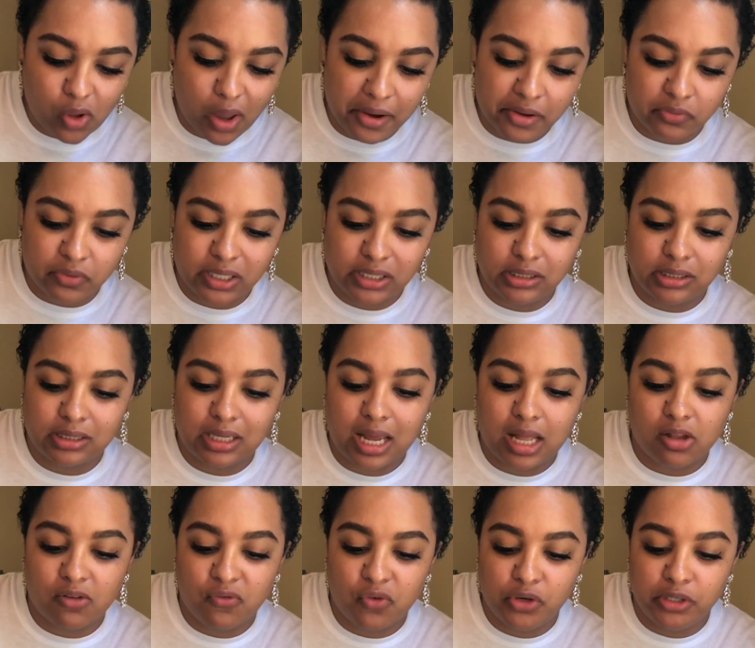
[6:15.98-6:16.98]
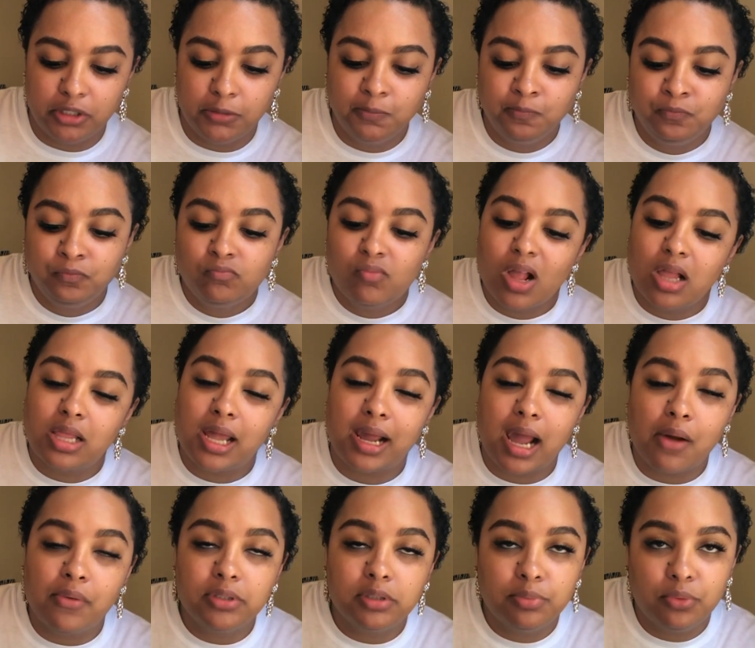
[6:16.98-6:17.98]
and raised in California. Like,
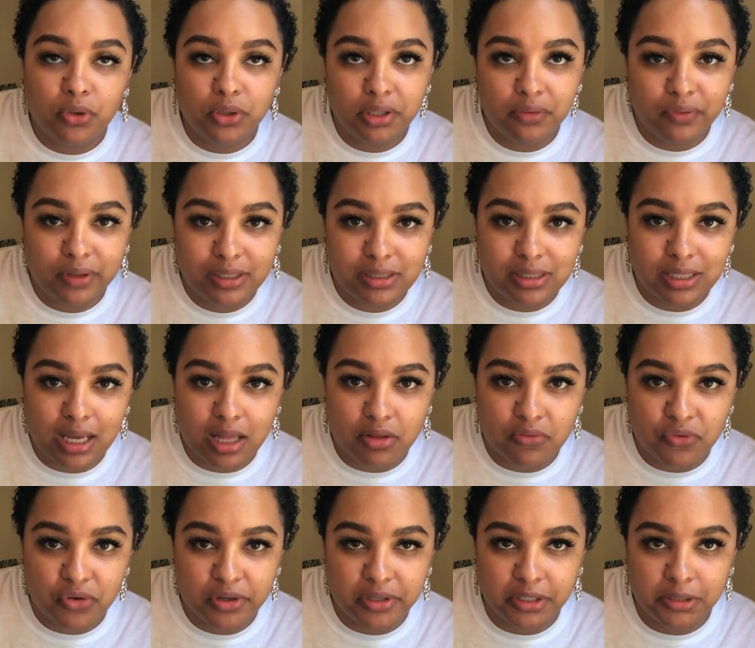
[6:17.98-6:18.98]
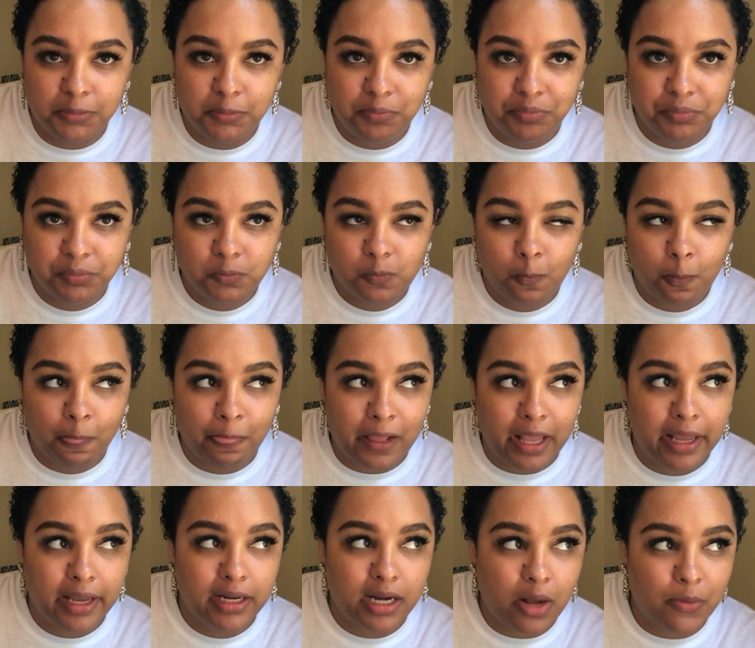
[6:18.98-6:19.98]
I was born and raised in California,
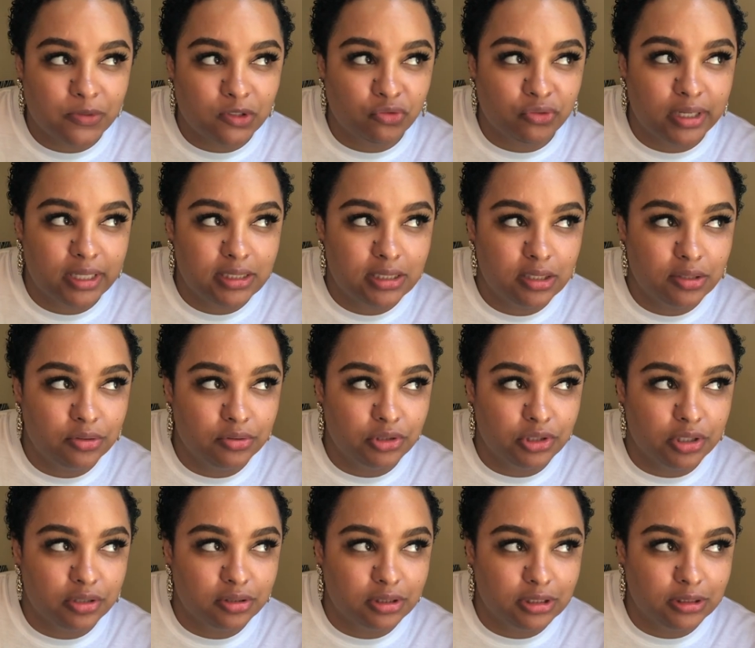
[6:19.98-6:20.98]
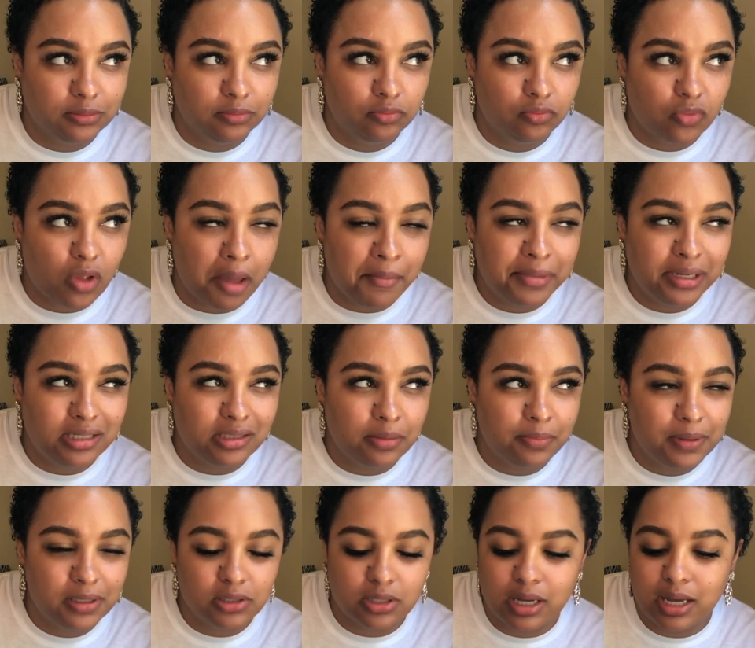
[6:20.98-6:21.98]
and I was raised in New Jersey. I mean, it
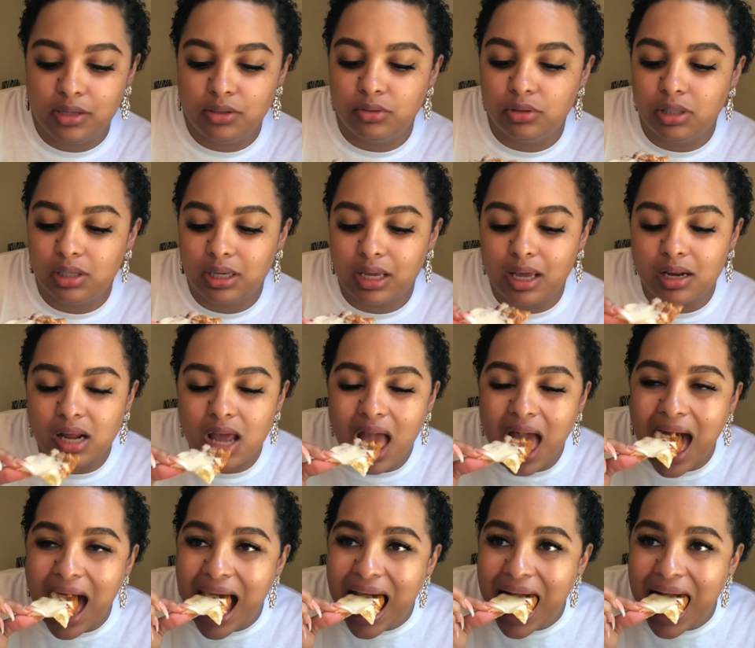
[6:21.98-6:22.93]
depends on how you look at it.